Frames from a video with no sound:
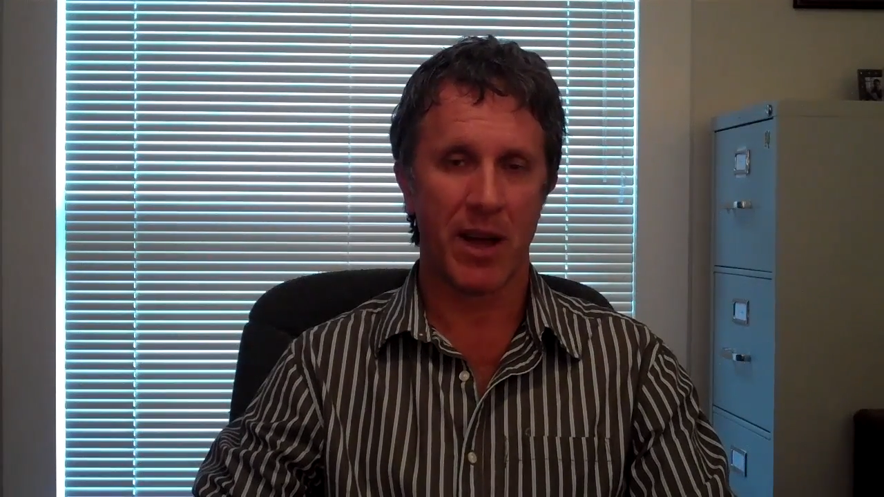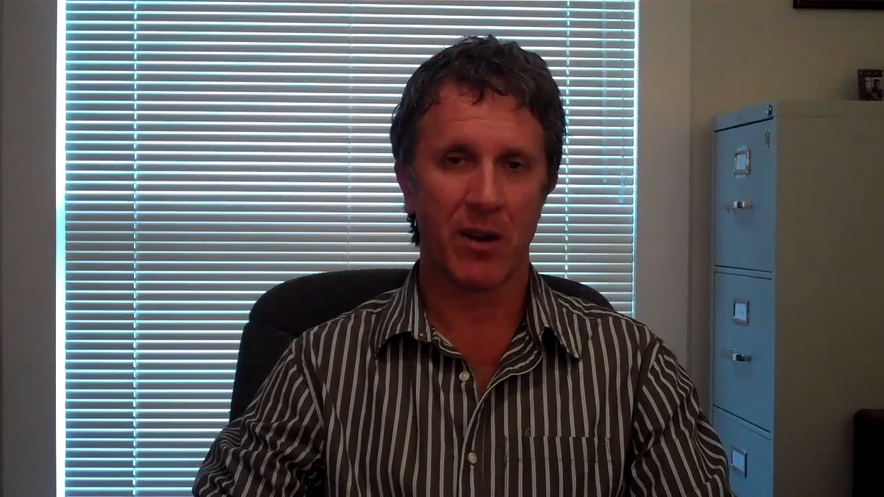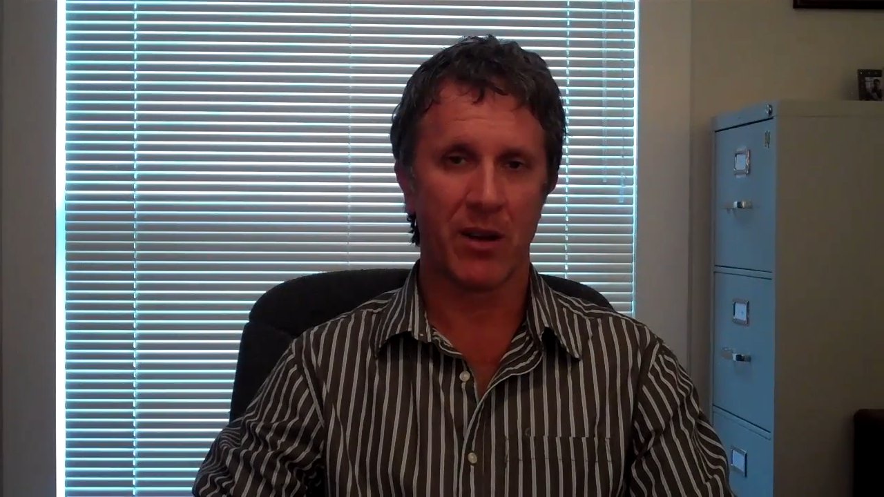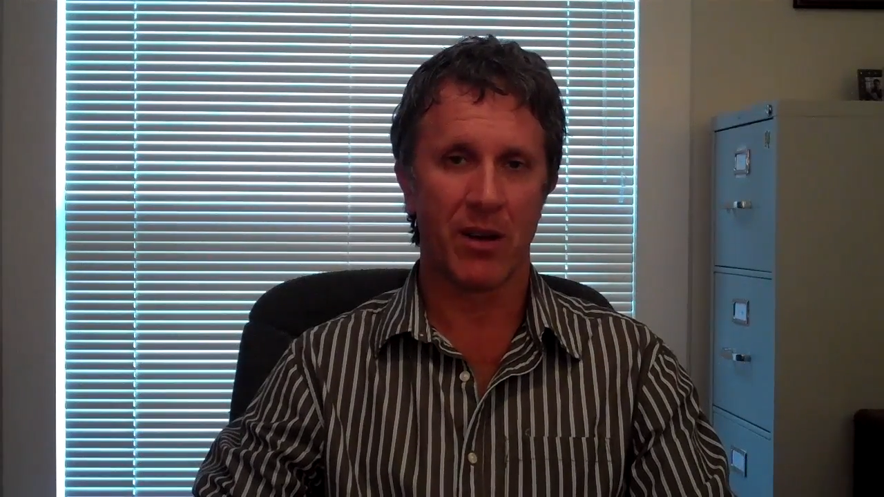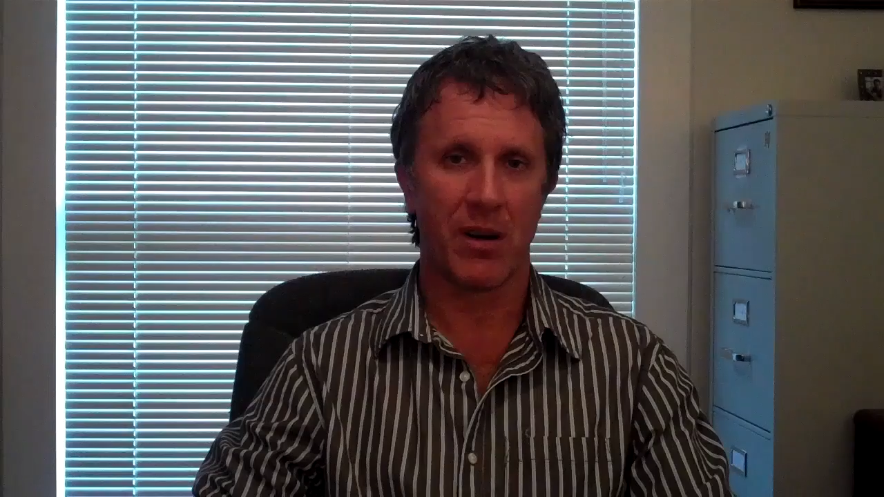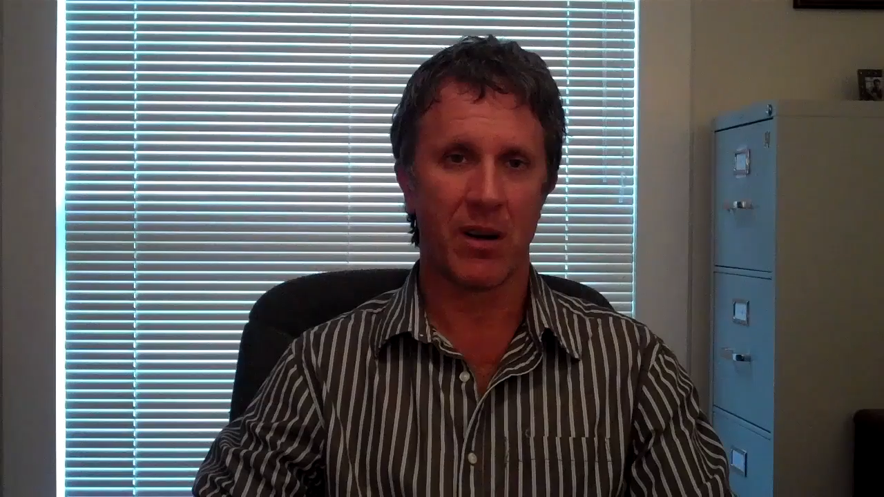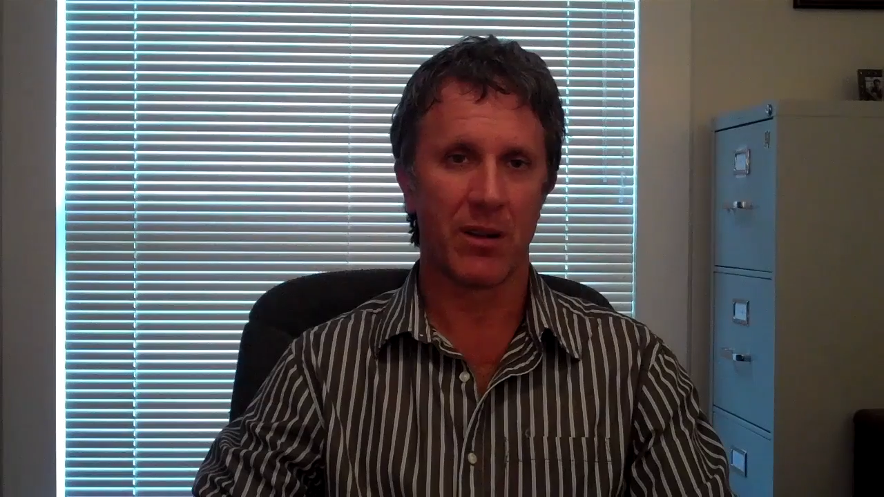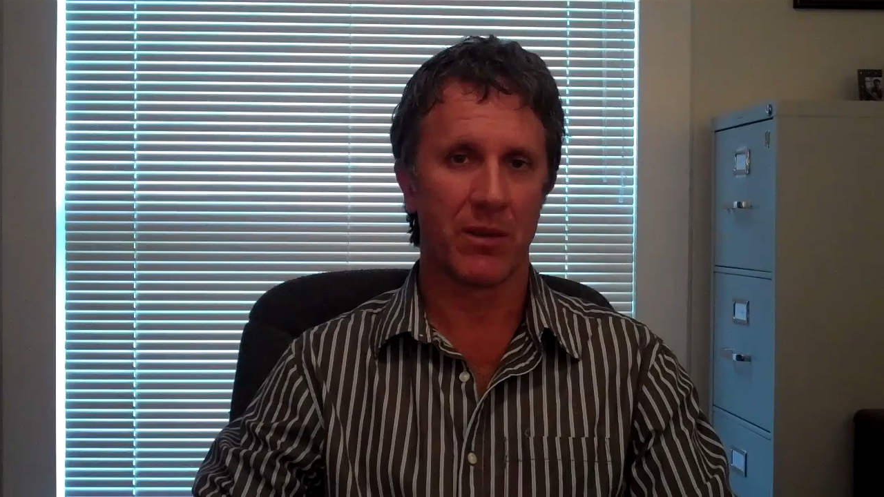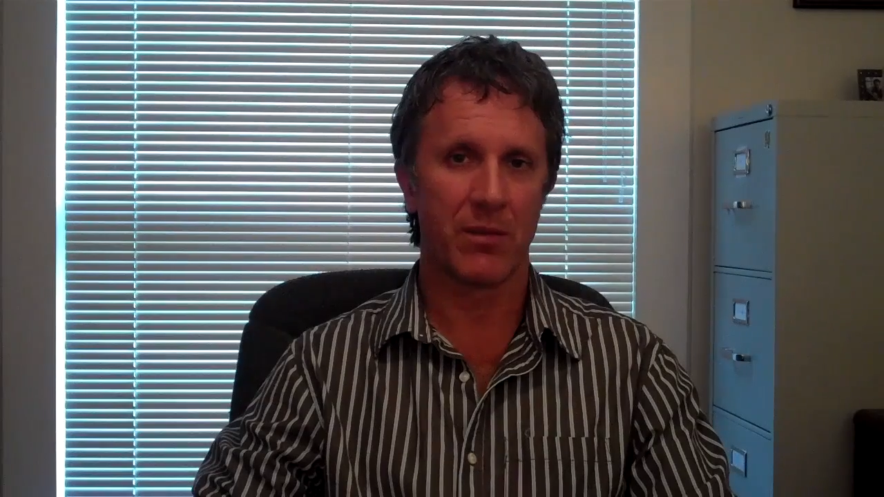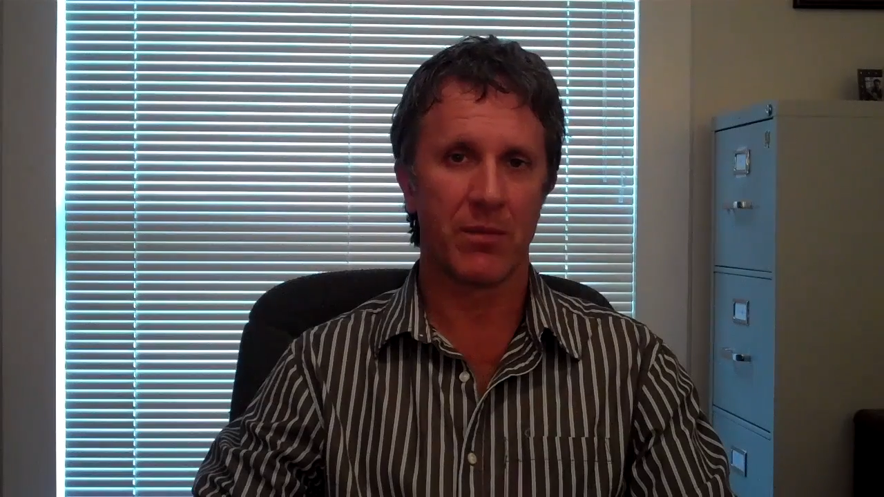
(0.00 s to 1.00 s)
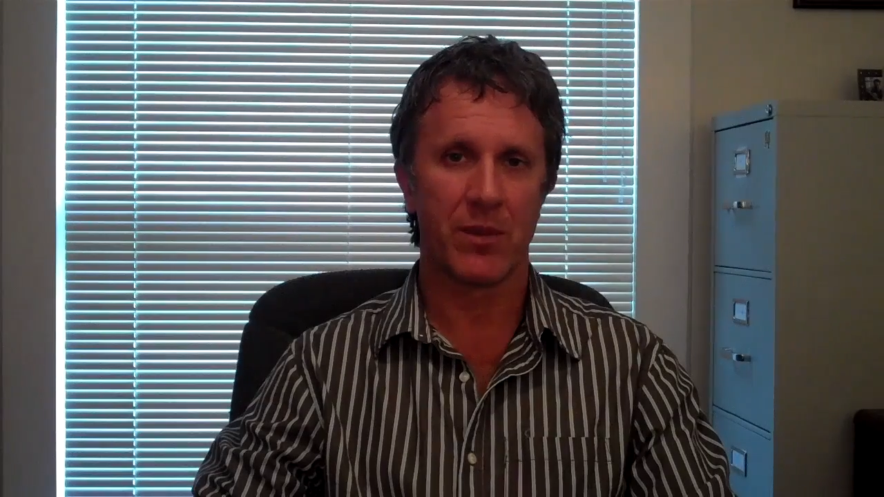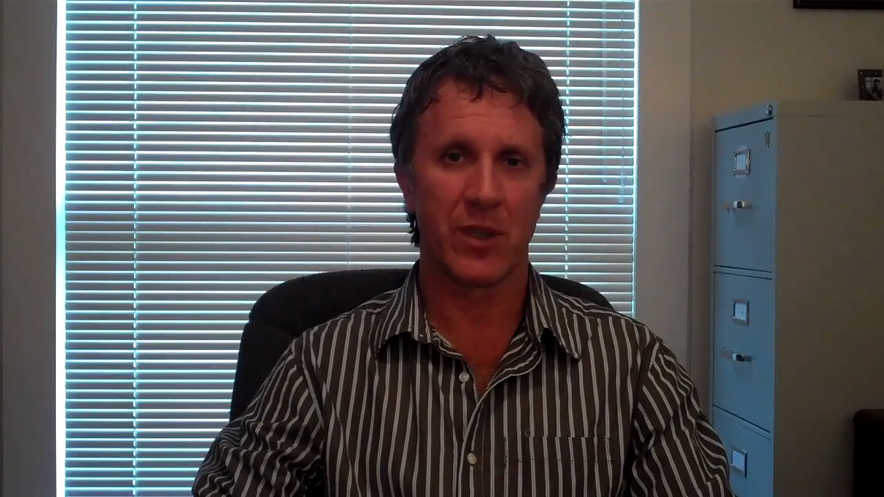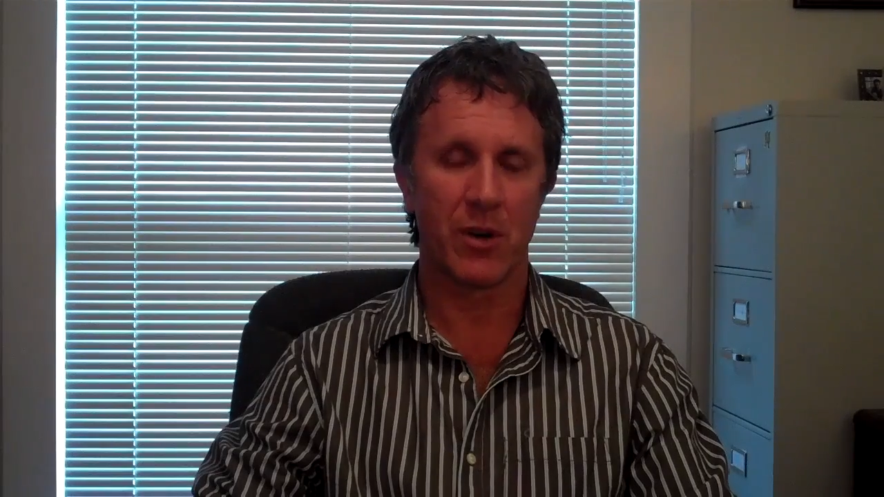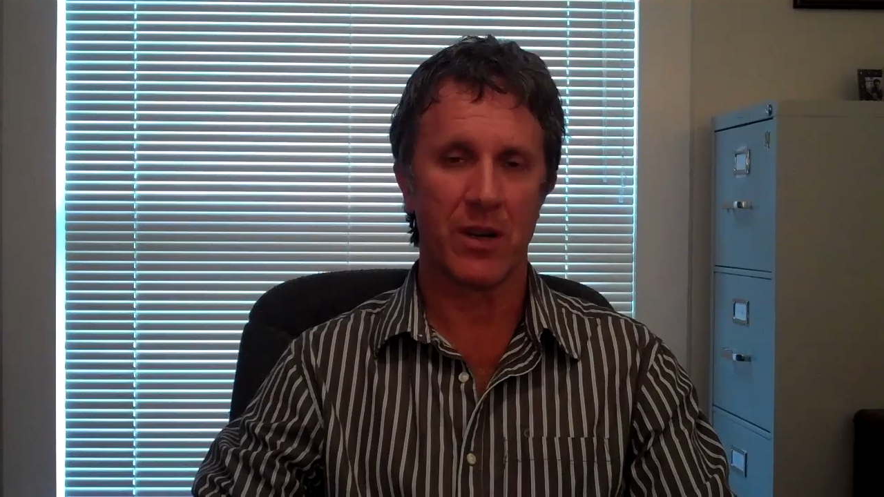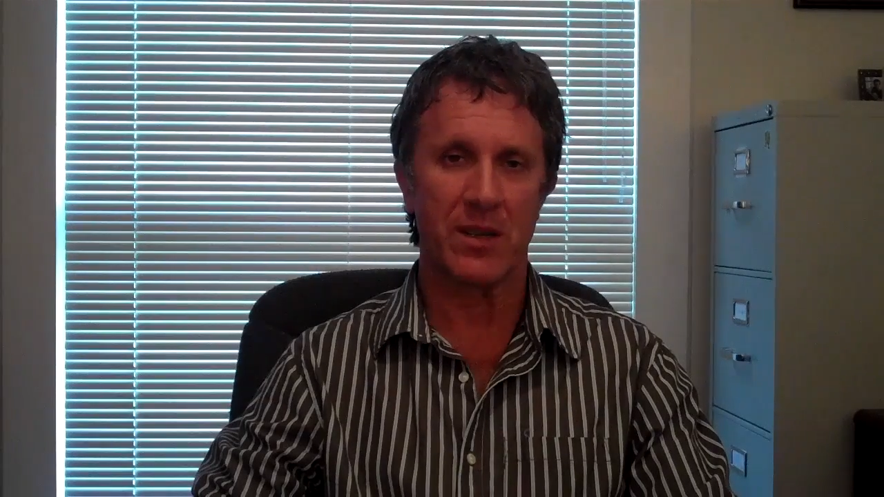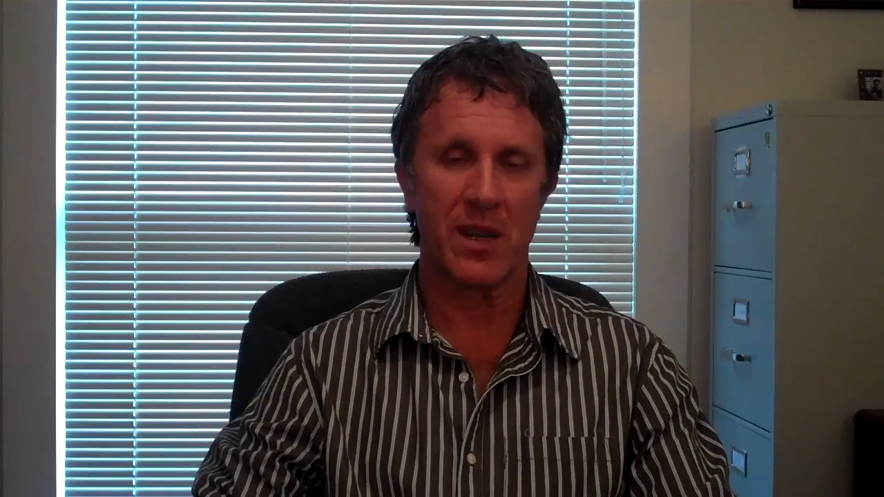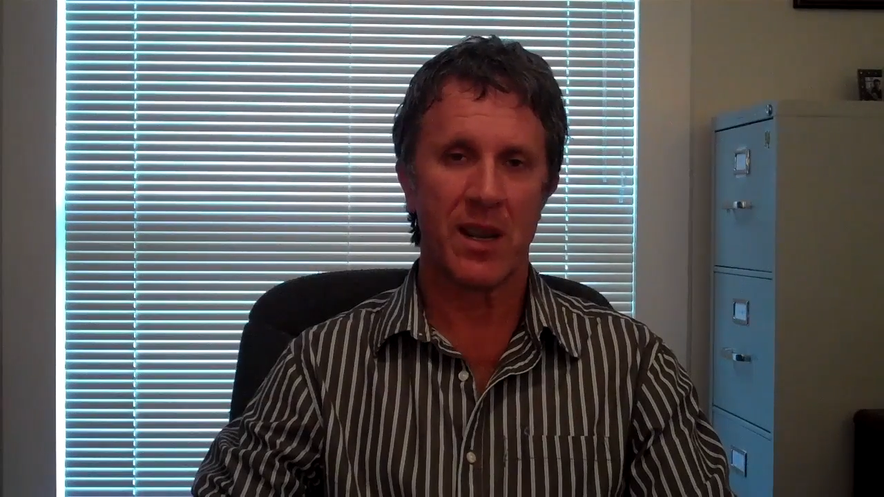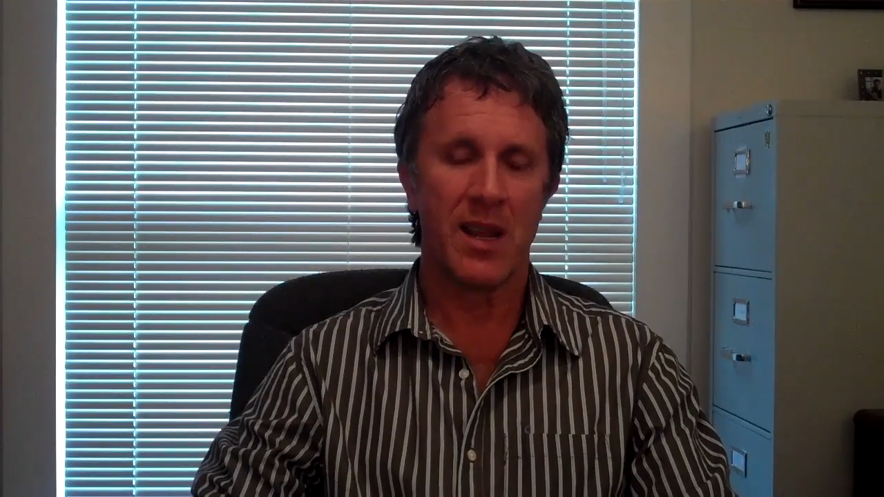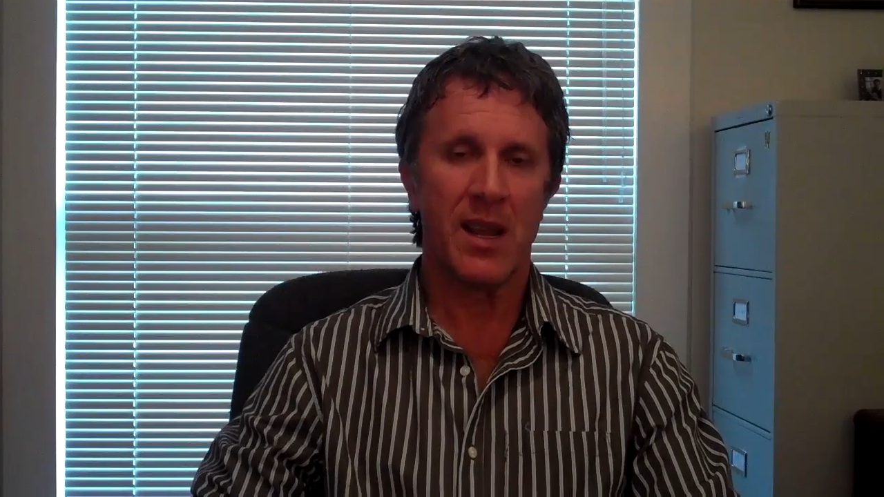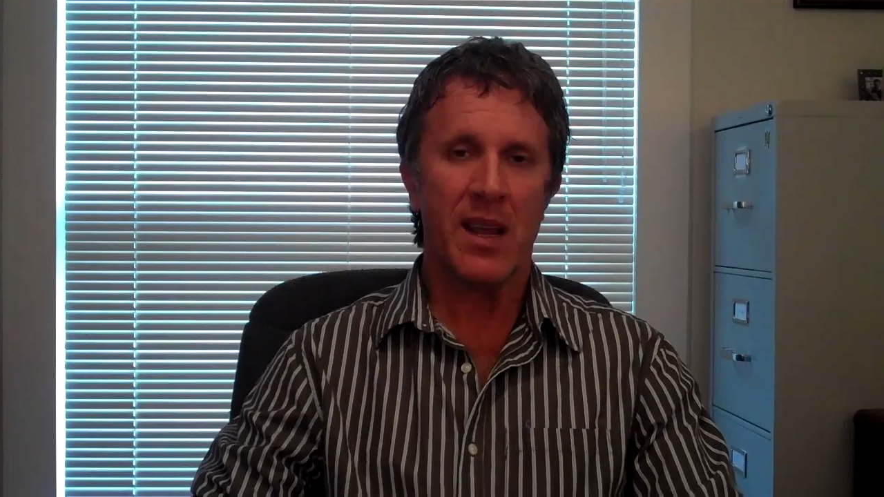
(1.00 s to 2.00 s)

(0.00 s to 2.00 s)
alcohol or sodas.